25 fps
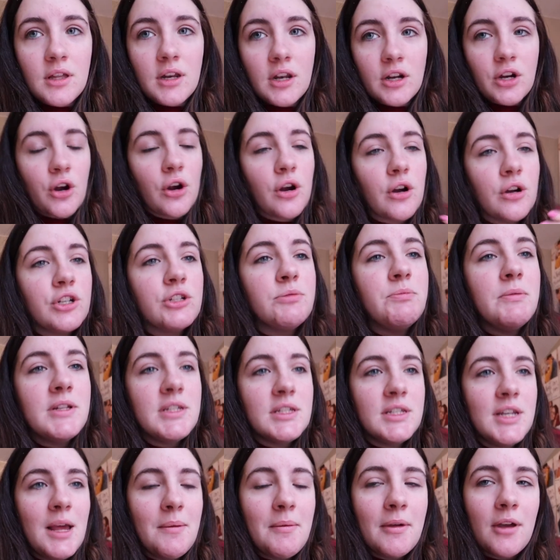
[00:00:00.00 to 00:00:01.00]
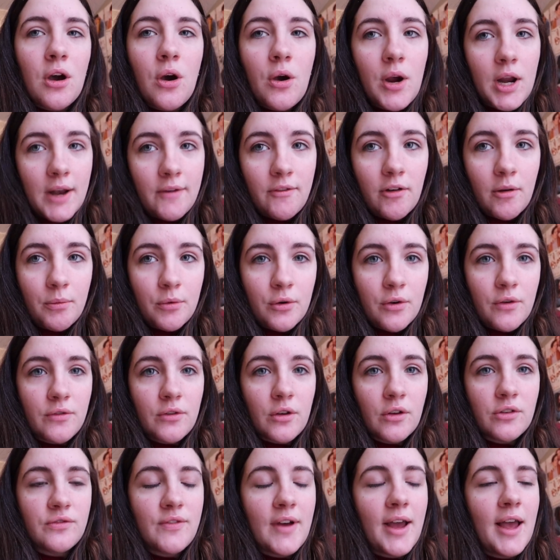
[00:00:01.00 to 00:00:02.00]
It occurred to me today, I'm like, oh, I never approved
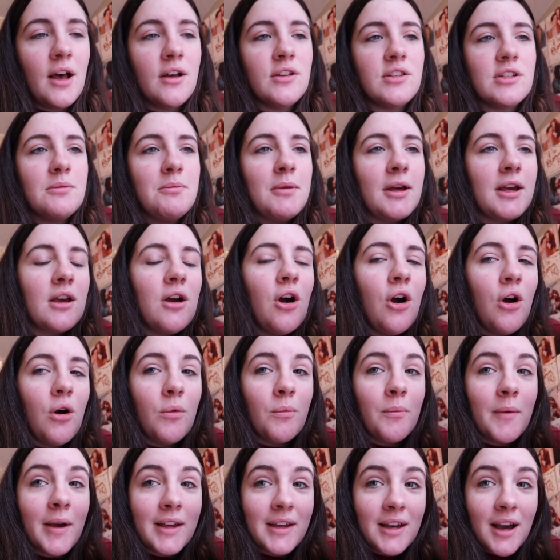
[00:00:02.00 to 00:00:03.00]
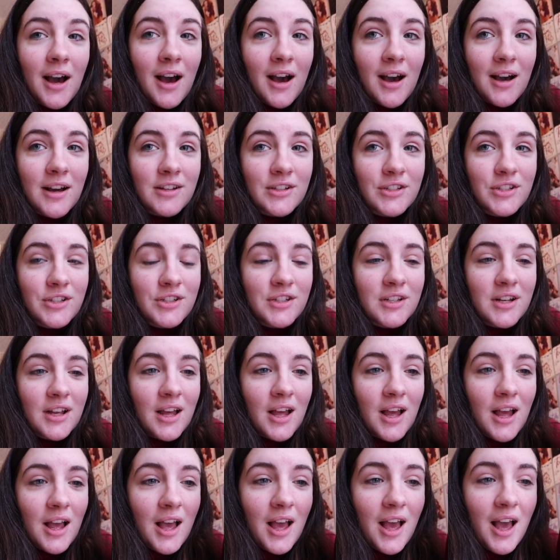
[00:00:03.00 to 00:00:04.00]
those files. And I'm like, oh my gosh,
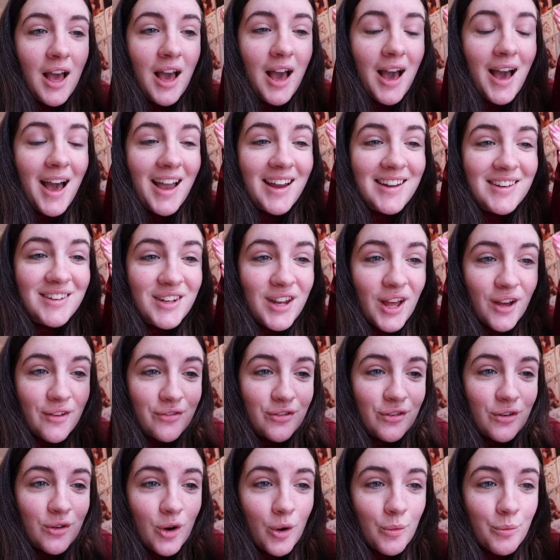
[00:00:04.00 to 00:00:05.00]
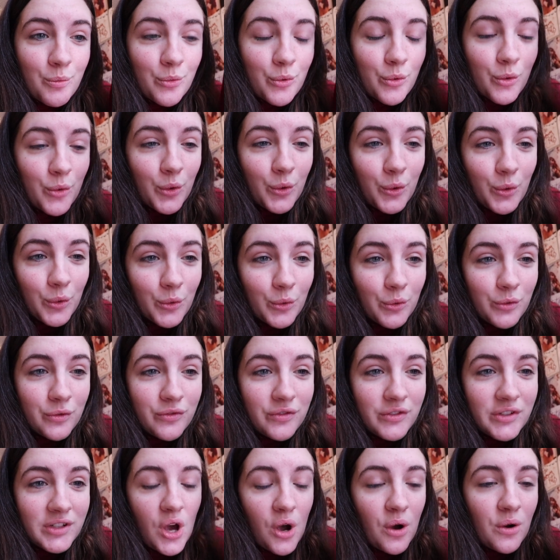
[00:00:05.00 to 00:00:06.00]
I never
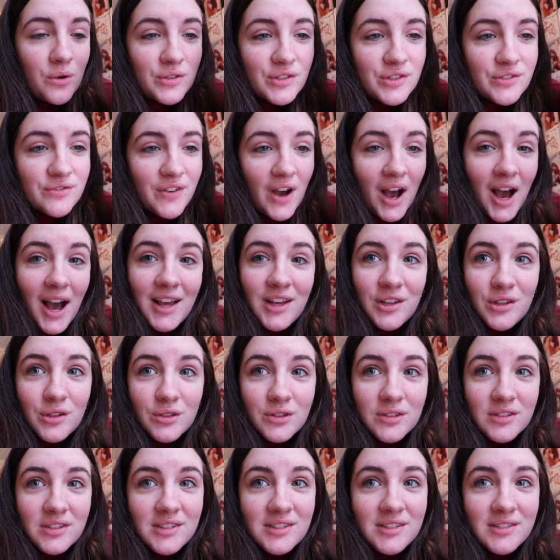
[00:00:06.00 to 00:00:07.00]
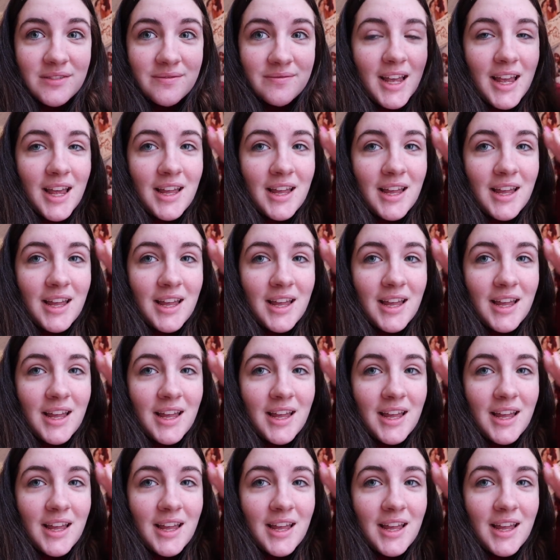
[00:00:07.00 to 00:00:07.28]
approved those files.